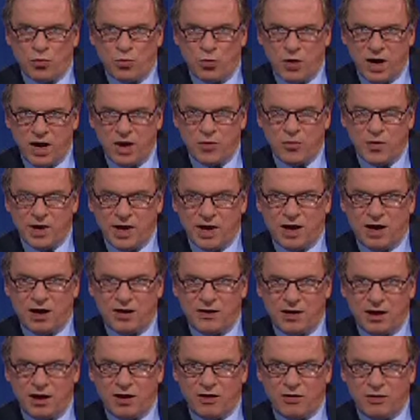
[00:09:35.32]
where we are
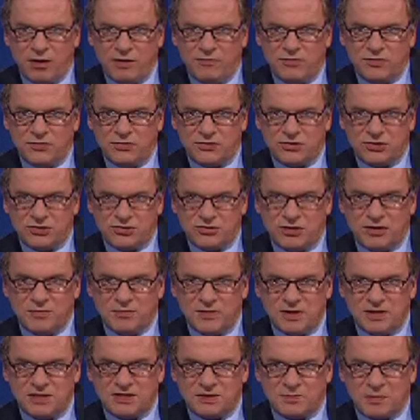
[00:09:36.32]
now. If you strip
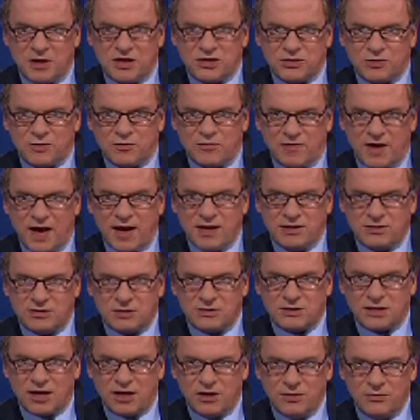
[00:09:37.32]
these special
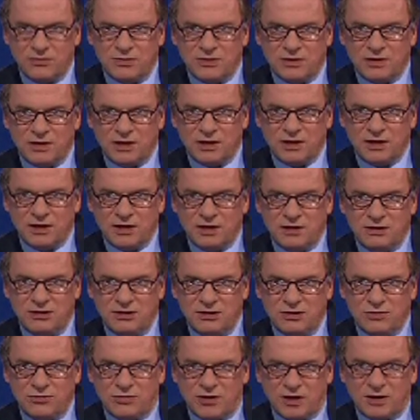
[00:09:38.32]
factors out, do
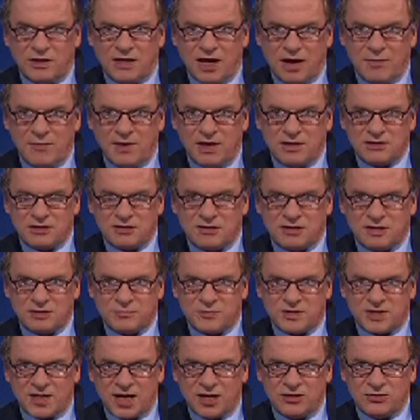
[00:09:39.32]
you think that makes a
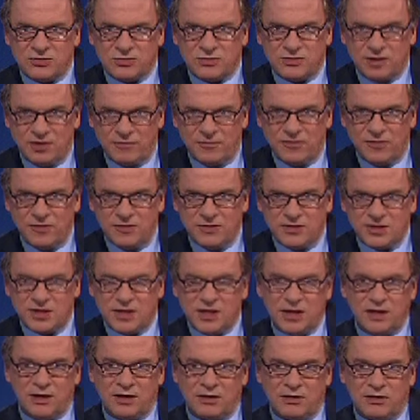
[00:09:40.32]
substantial difference,
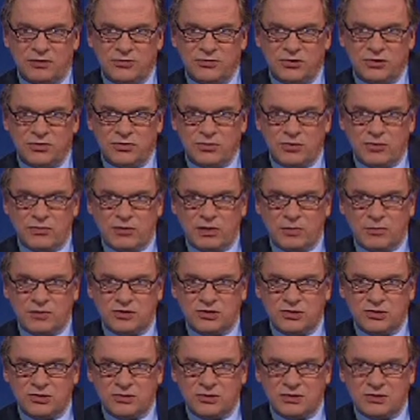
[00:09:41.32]
or do you agree with
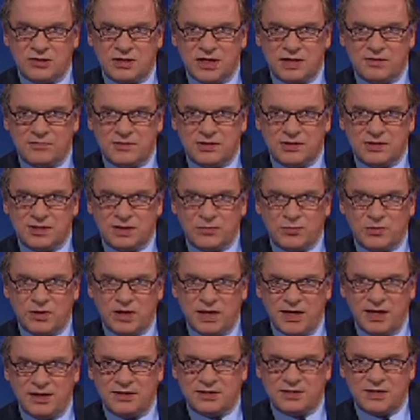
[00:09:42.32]
Stewart Stevenson when
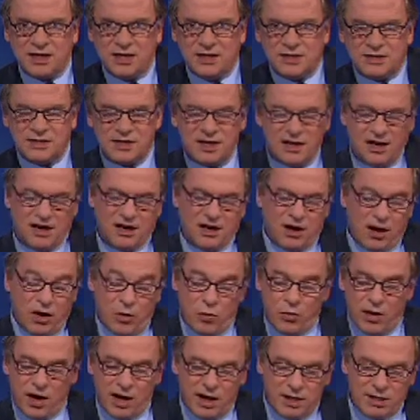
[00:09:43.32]
he says, oh,
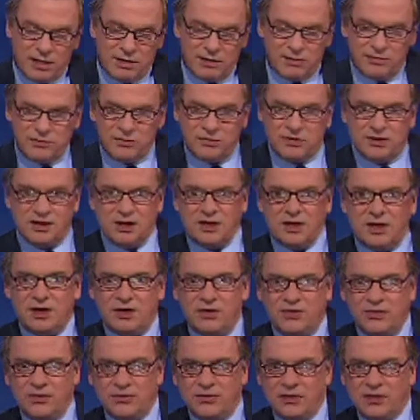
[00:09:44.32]
well, Luke, you
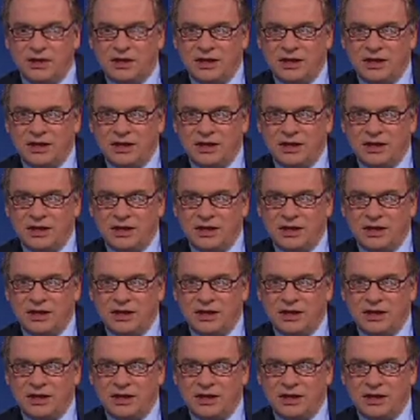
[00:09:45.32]
know,